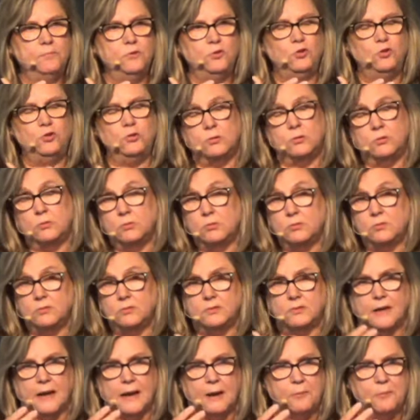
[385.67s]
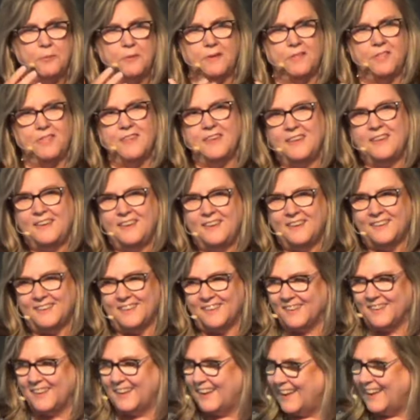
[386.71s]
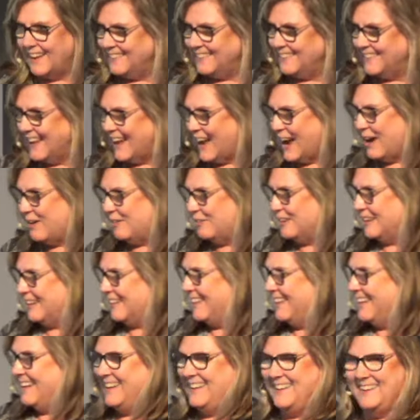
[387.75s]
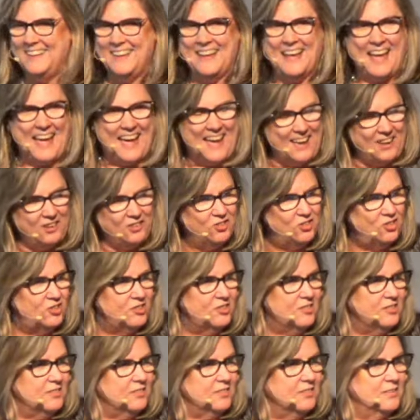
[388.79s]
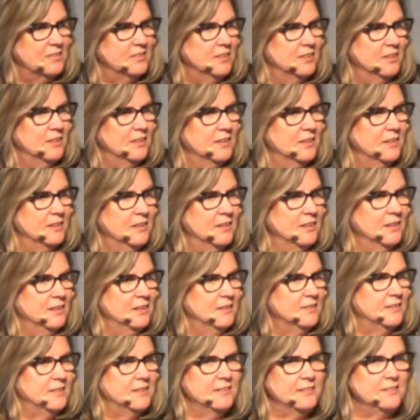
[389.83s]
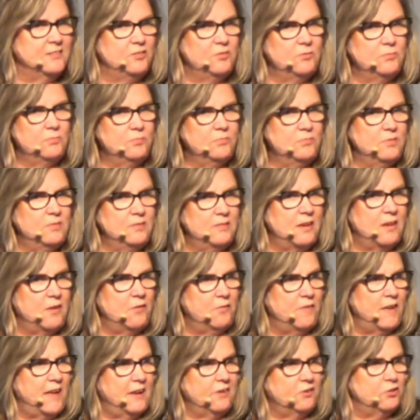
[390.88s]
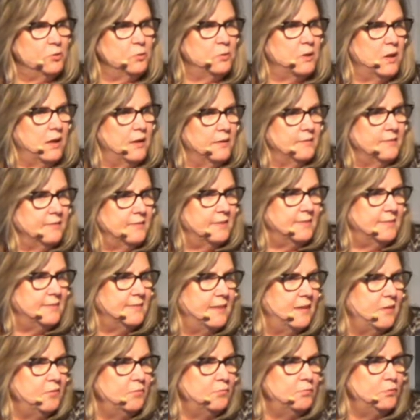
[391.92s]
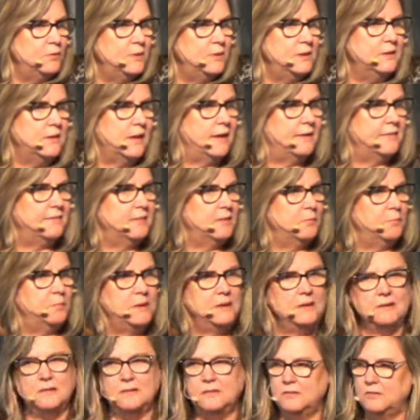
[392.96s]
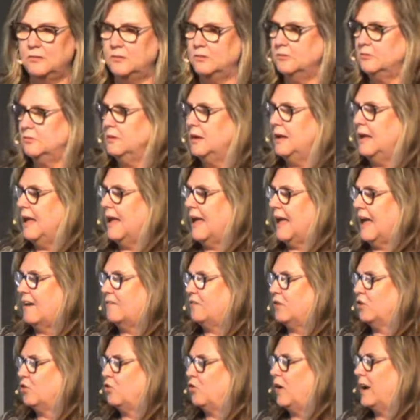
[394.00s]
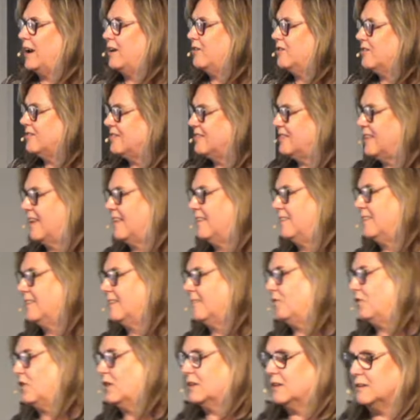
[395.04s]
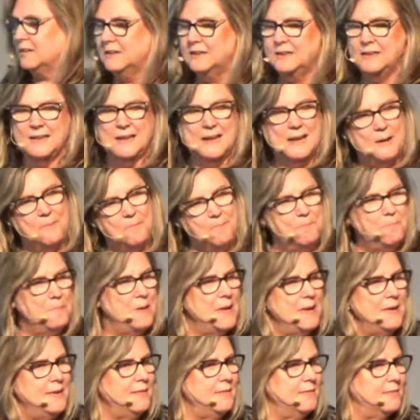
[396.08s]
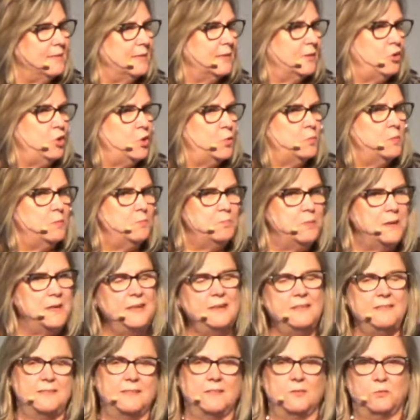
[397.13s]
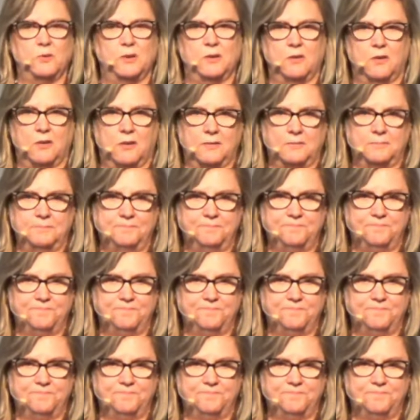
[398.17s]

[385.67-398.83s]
use our thinking and our actions to self-actualize, to self-realize, to begin to have a greater sense of the amazing human beings that we are.